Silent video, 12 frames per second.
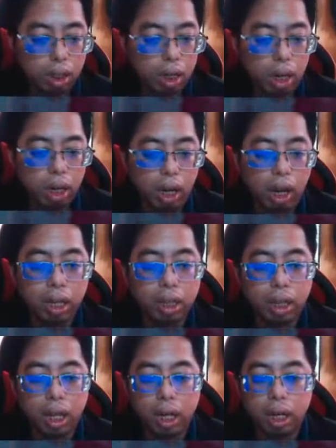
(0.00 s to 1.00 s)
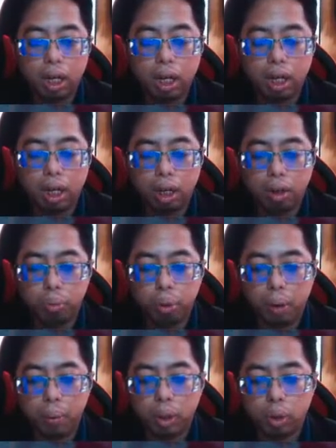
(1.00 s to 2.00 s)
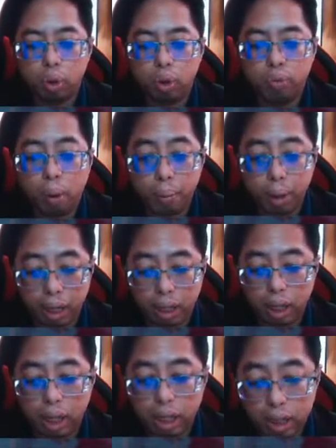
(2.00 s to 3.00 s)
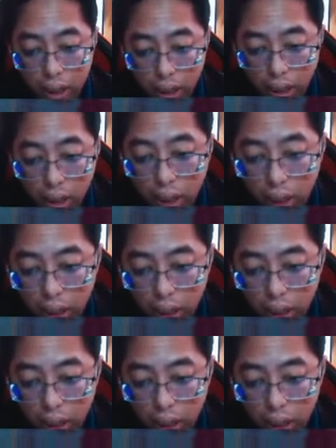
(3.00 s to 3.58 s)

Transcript: Okay, and then what will grow from it is the